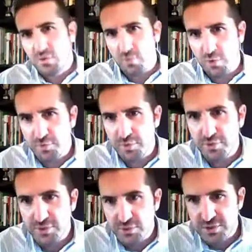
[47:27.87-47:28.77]
the word
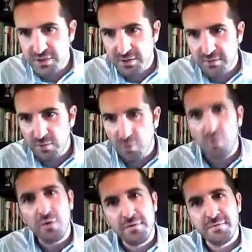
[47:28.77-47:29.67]
producer,
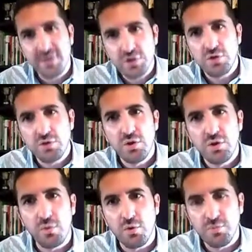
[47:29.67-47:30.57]
or they should know
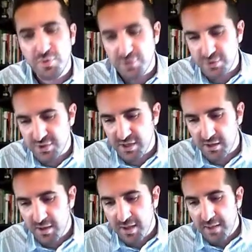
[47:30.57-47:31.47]
the word producer,
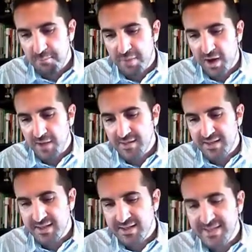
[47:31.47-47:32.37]
but
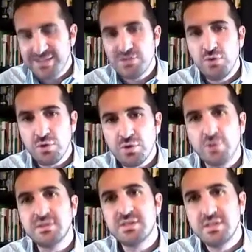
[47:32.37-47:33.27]
it's not
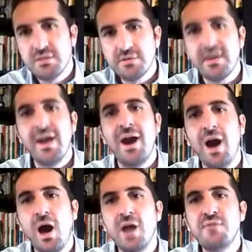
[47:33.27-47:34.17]
considered a
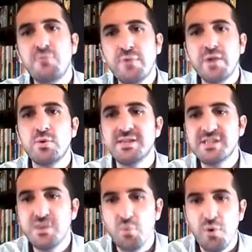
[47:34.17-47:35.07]
high
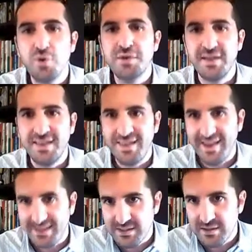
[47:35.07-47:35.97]
frequency word
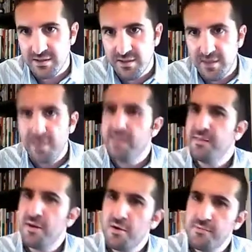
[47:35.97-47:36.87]
yet.
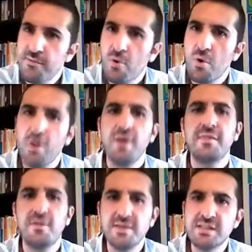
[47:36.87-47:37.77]
Therefore,
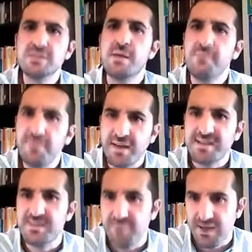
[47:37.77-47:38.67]
there is some
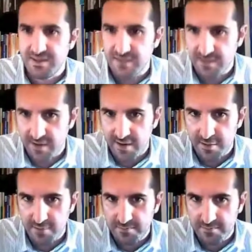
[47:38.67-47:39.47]
flexibility there.